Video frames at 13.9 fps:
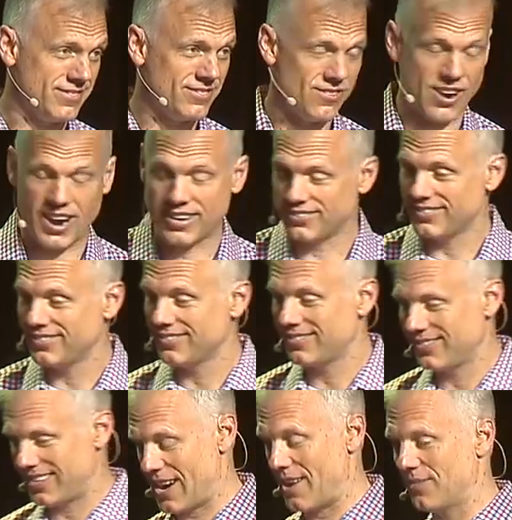right?
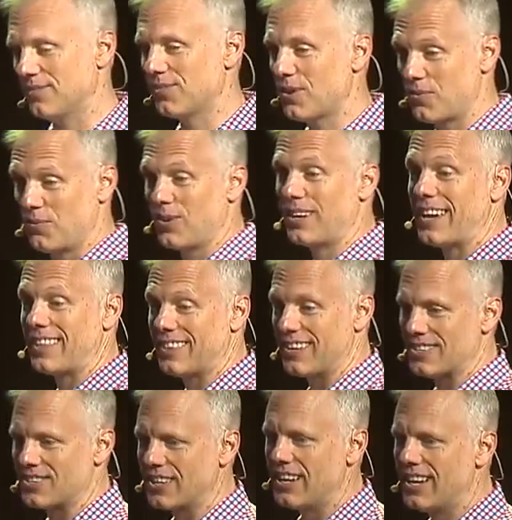Yeah, we'll get
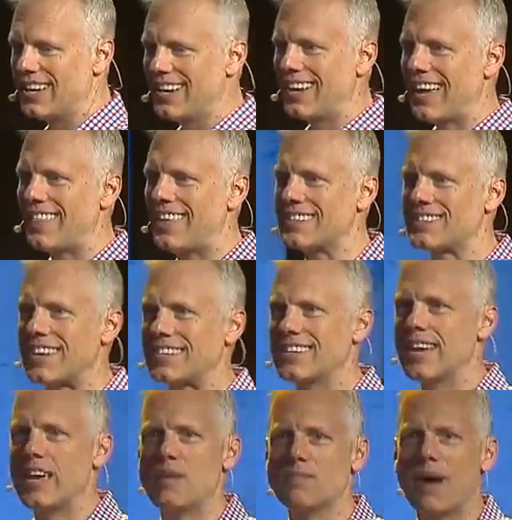this. And then it says,
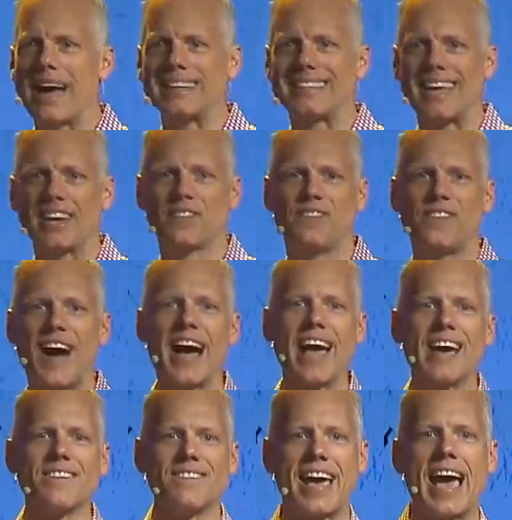it might take
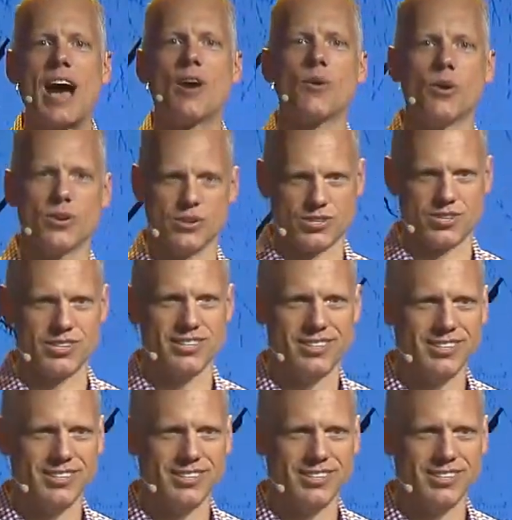five hours.